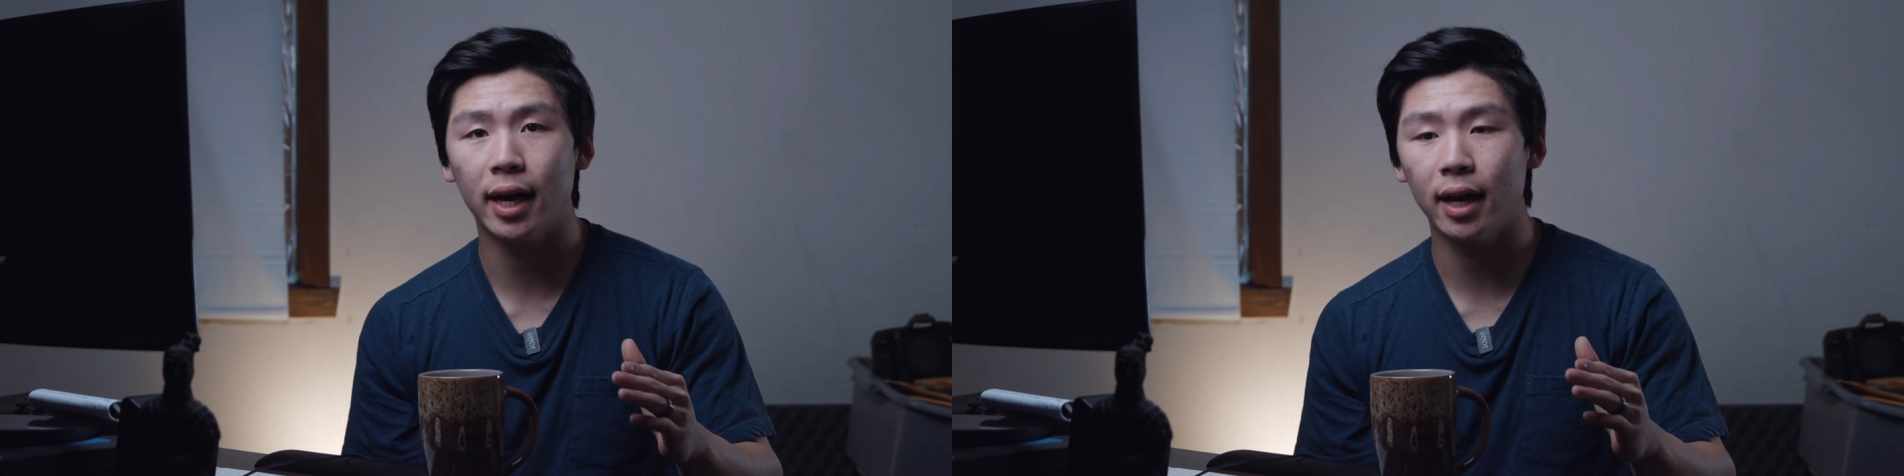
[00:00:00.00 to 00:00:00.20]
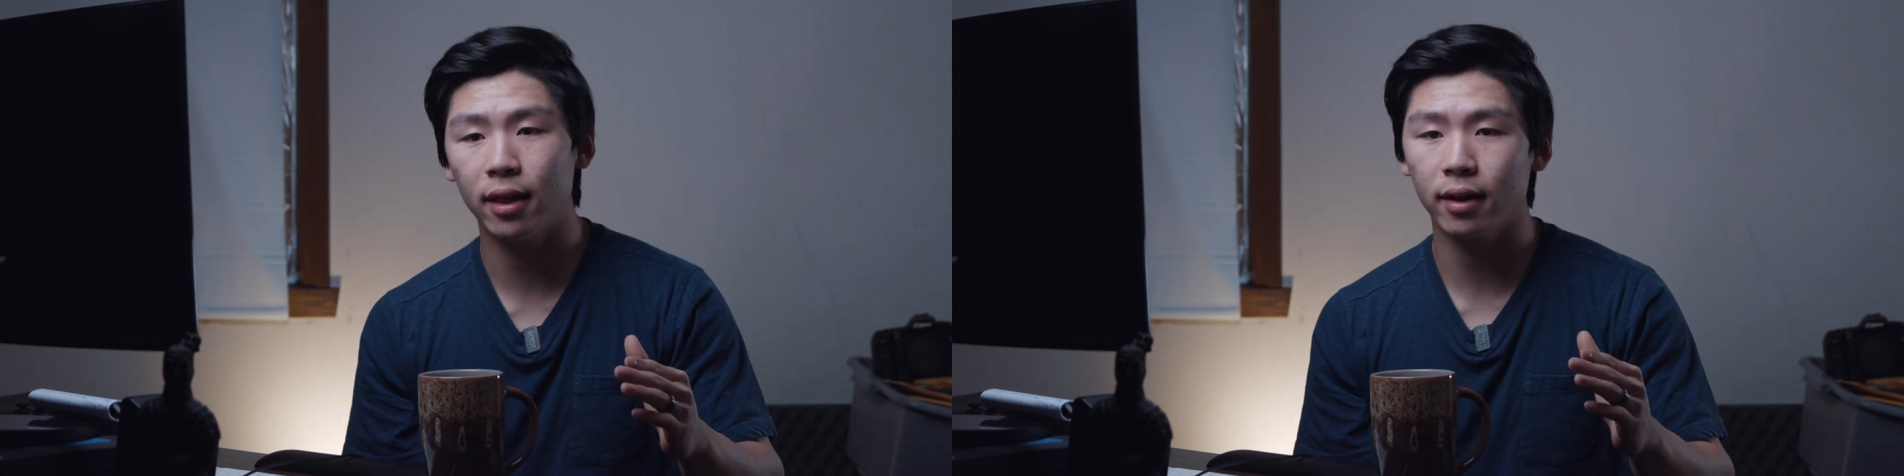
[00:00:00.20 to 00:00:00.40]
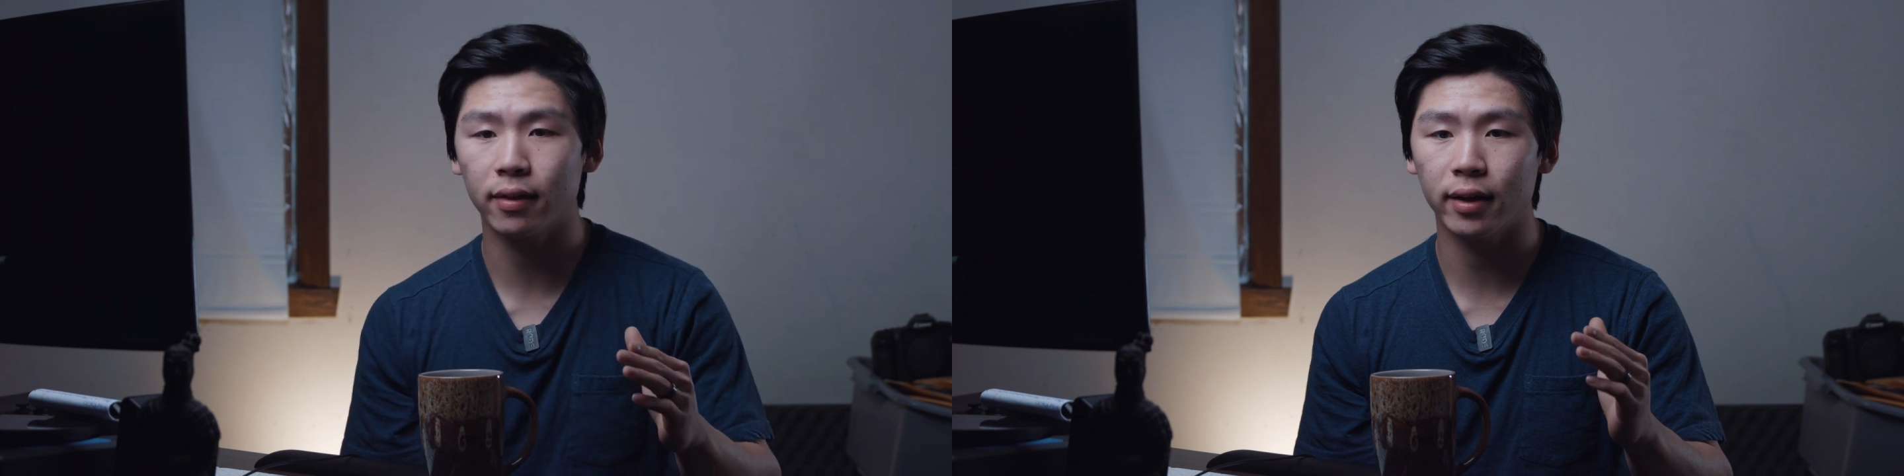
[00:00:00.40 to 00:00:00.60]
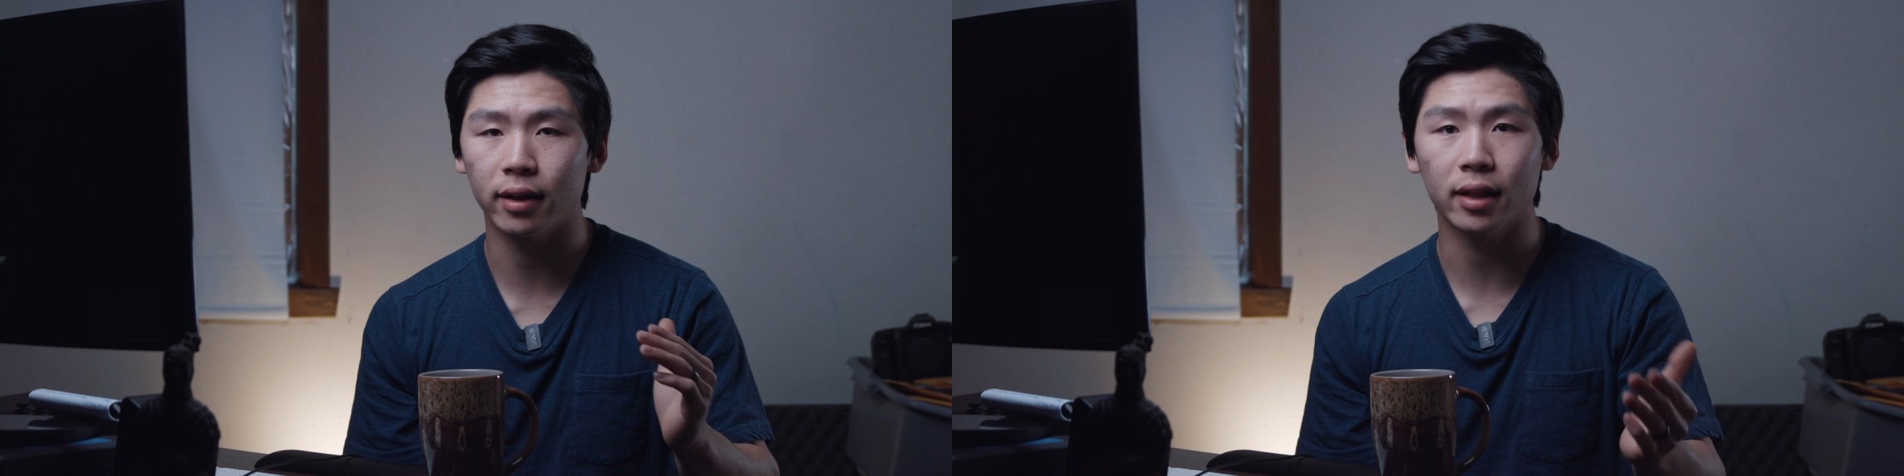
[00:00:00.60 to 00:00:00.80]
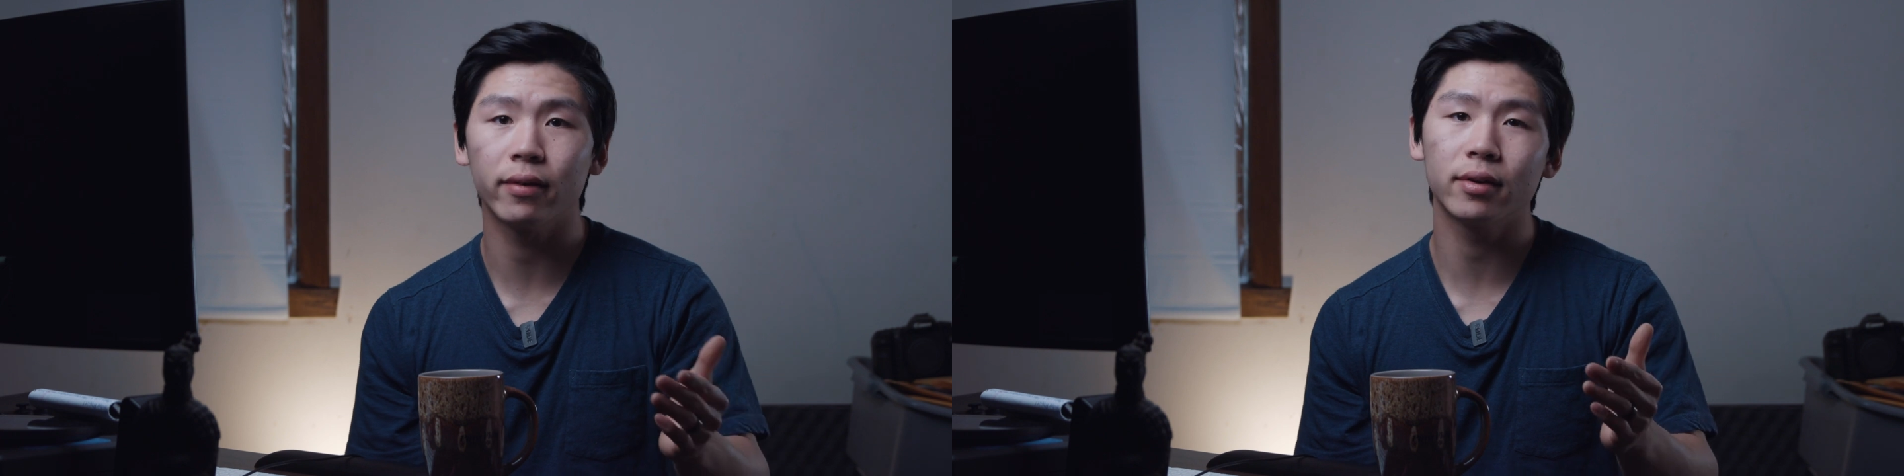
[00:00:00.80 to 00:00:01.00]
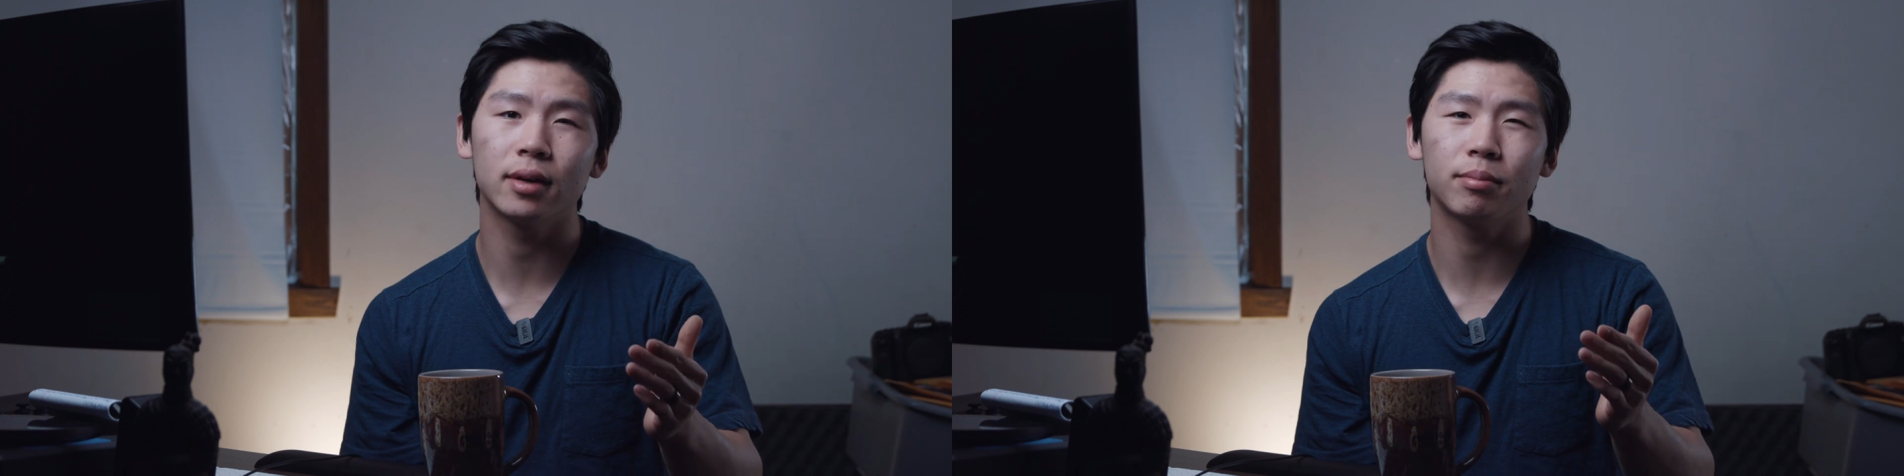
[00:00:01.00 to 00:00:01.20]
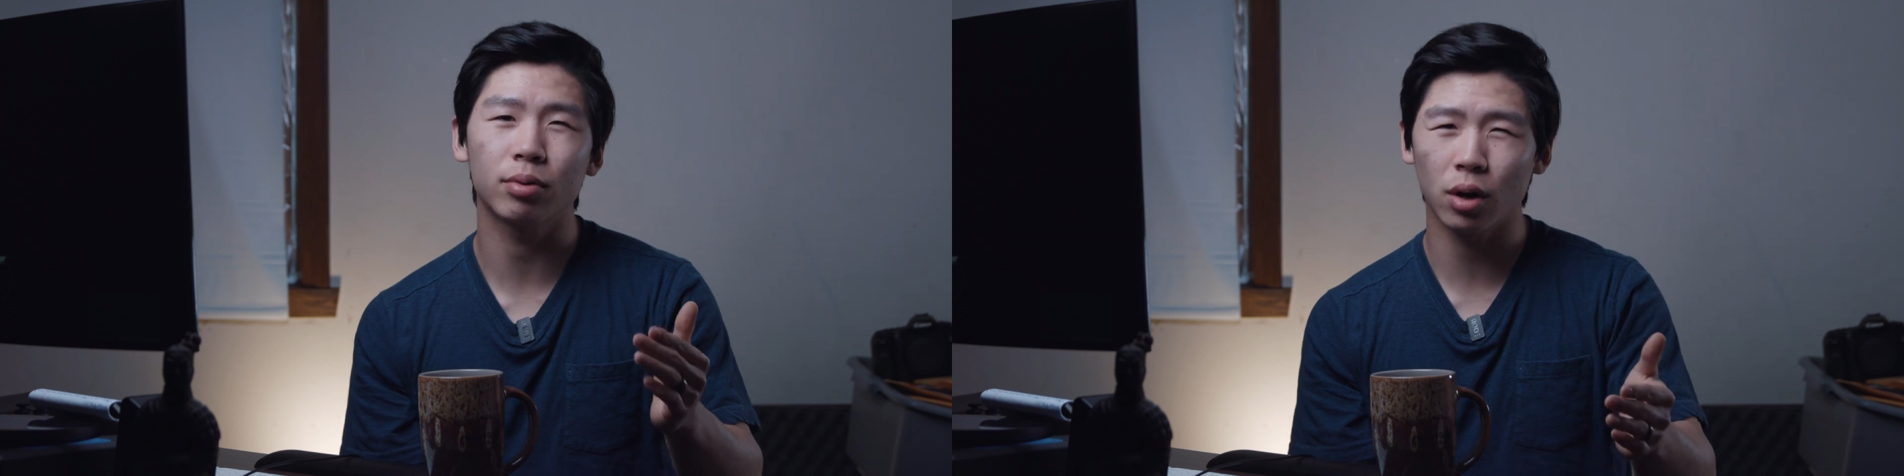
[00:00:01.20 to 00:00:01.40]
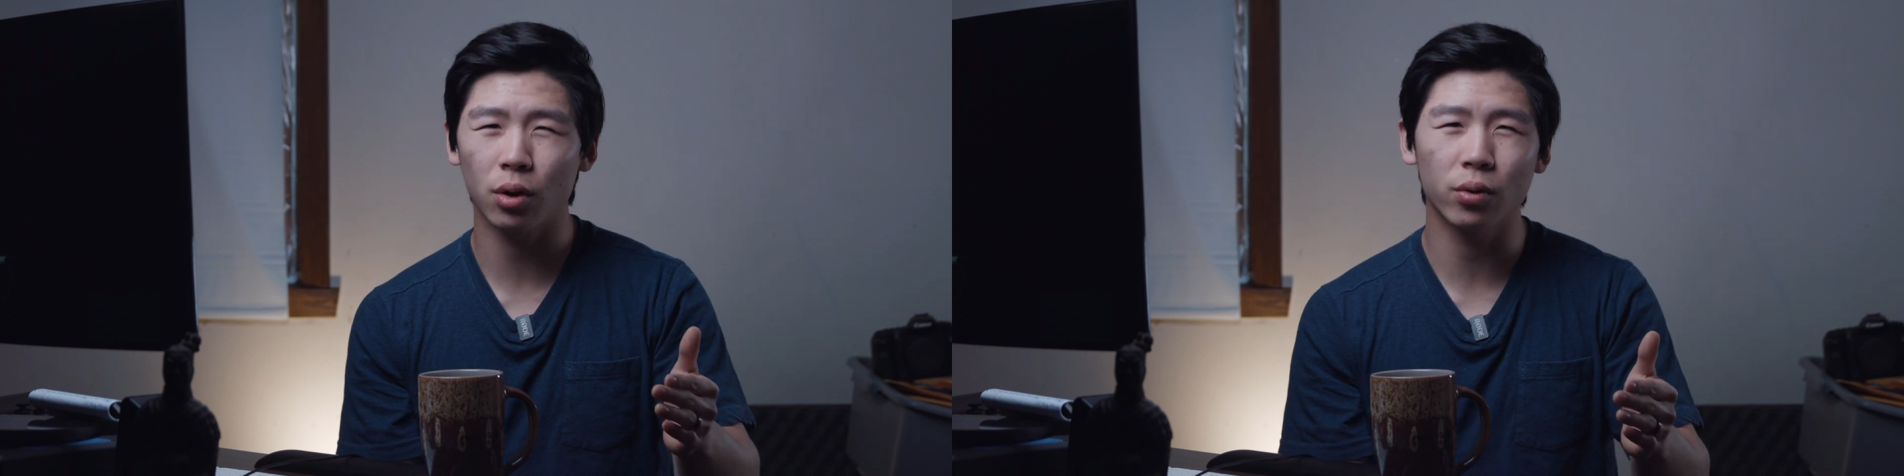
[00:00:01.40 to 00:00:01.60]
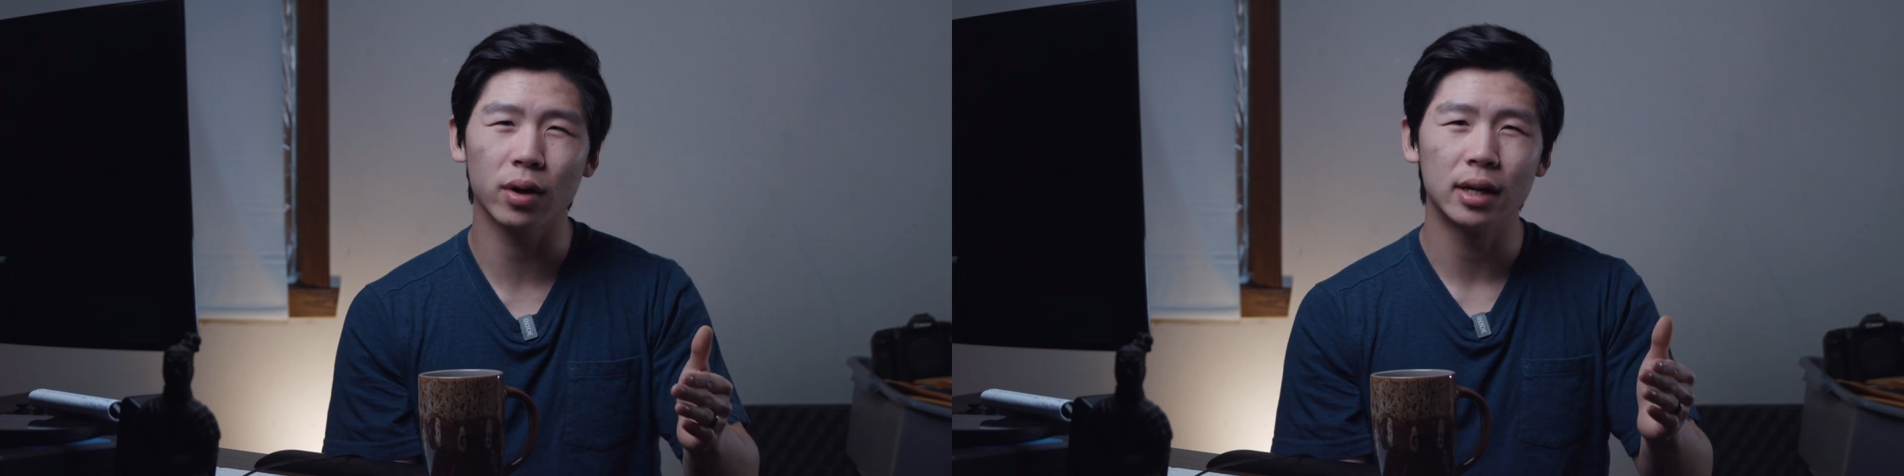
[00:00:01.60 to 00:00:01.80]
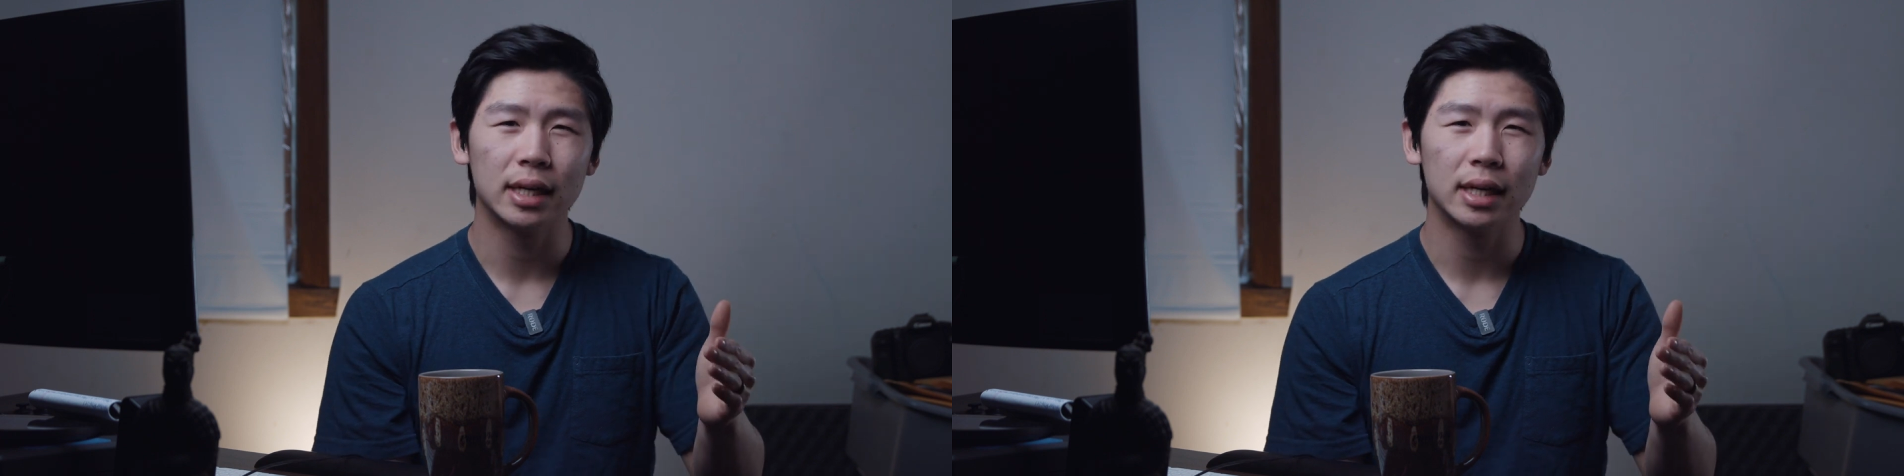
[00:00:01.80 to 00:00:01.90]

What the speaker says: I think the 11 Pro